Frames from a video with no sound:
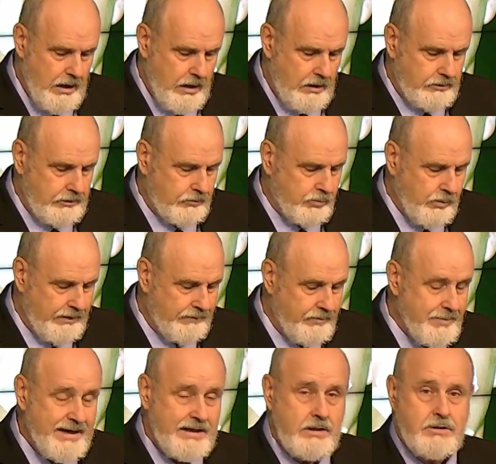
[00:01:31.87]
Just one of the
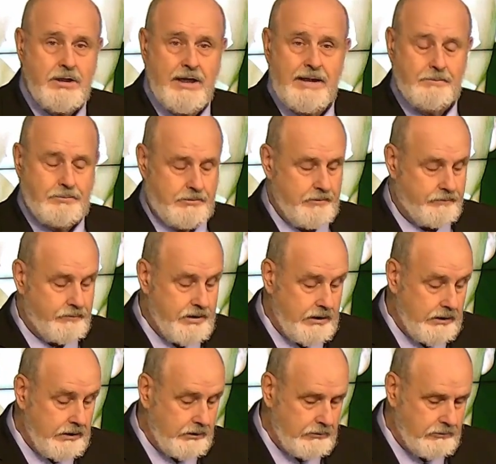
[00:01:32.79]
many types of
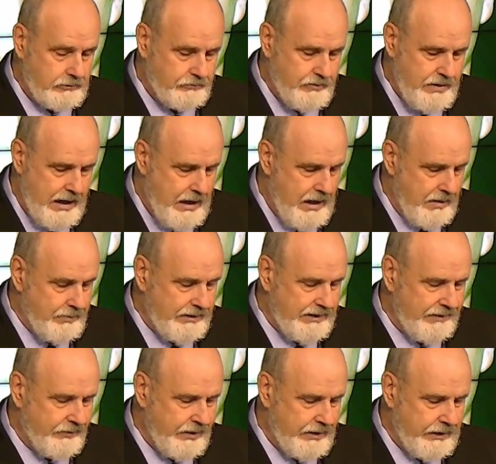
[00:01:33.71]
deeds, but
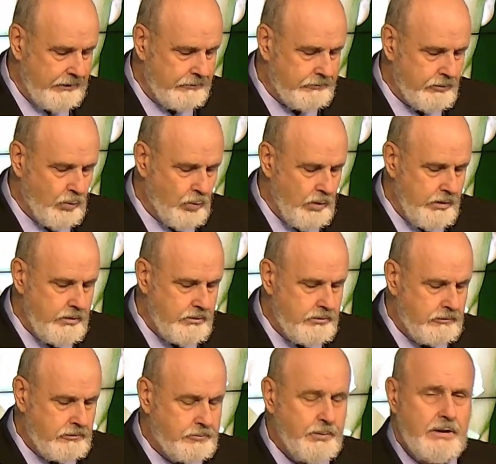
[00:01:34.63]
nevertheless, the words
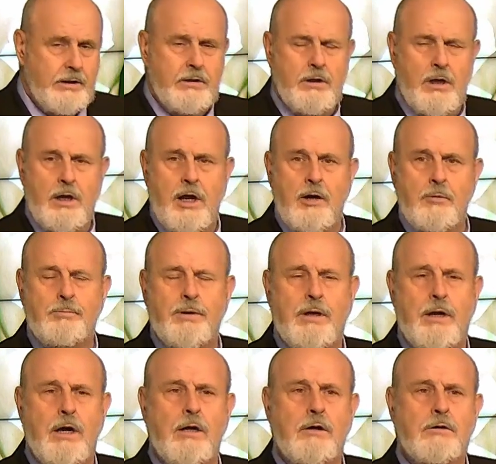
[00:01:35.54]
you speak are
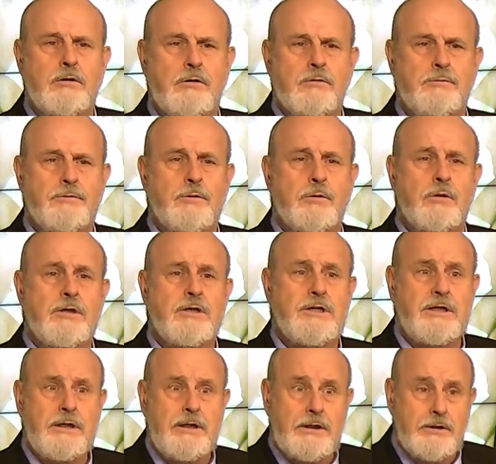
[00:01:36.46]
part of your
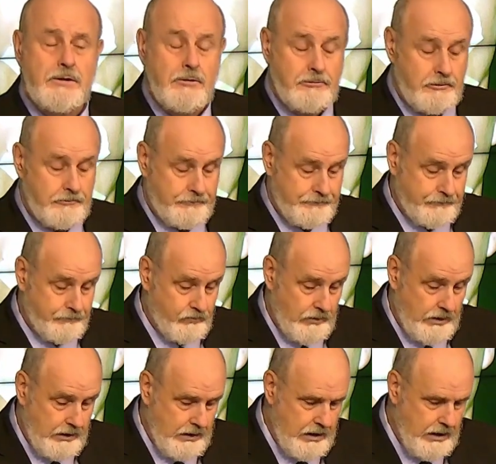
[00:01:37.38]
deeds.
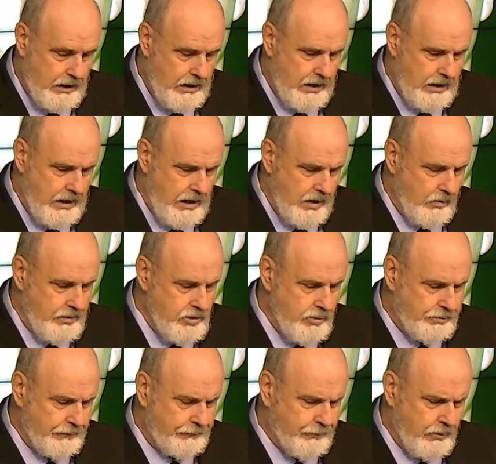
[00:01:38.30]
When you
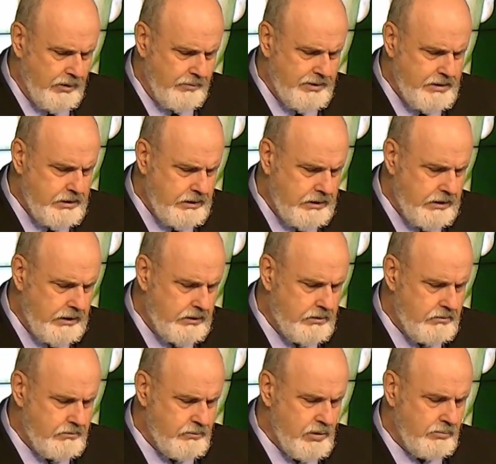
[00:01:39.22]
perform a deed,
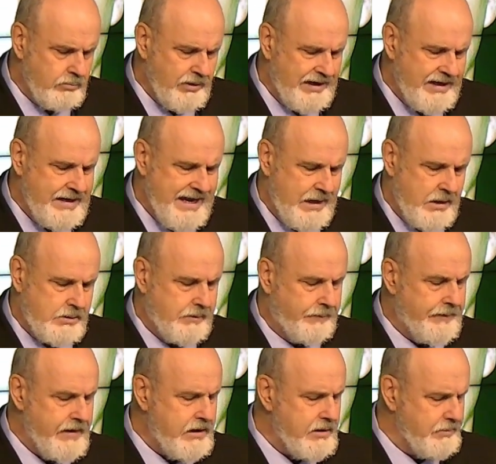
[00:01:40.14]
your brain has to
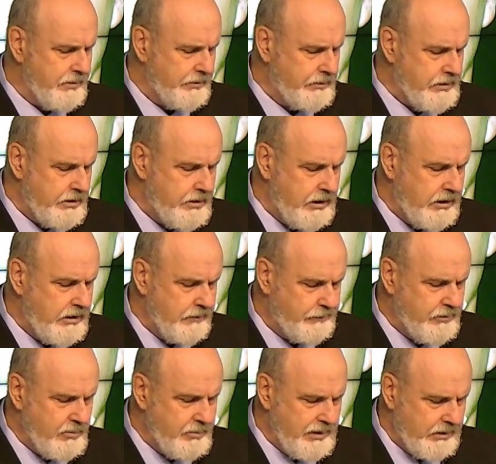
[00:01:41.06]
think about the deed a
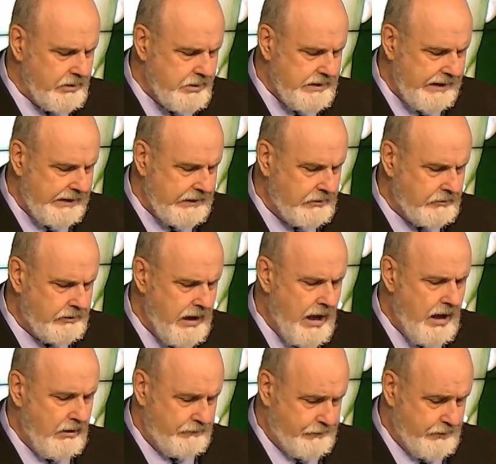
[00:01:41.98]
few milliseconds
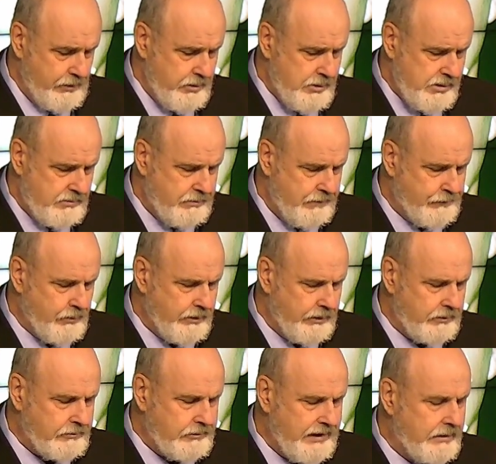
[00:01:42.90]
first before it
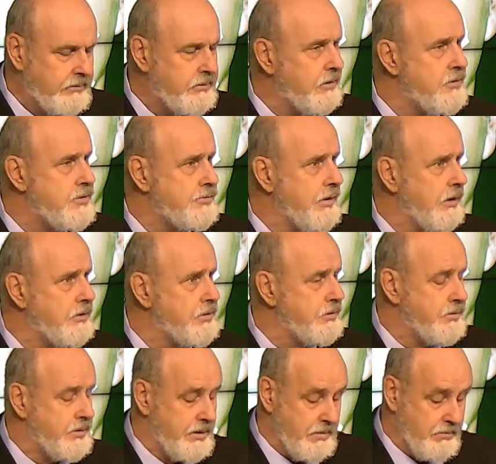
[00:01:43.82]
sends instruction
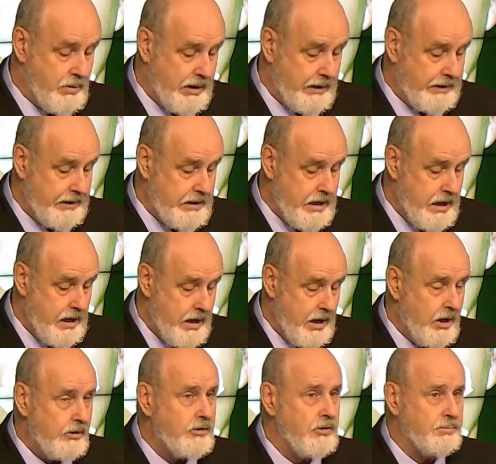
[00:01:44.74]
to the body
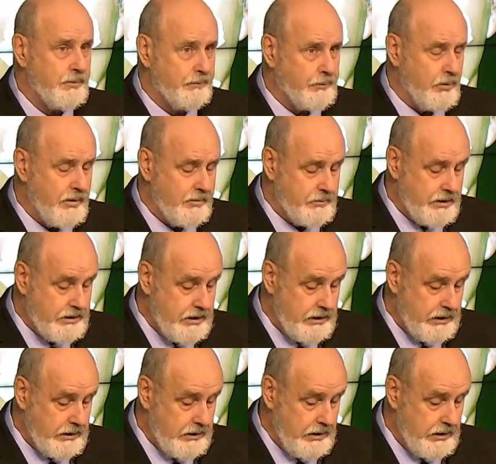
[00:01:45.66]
to perform the deed.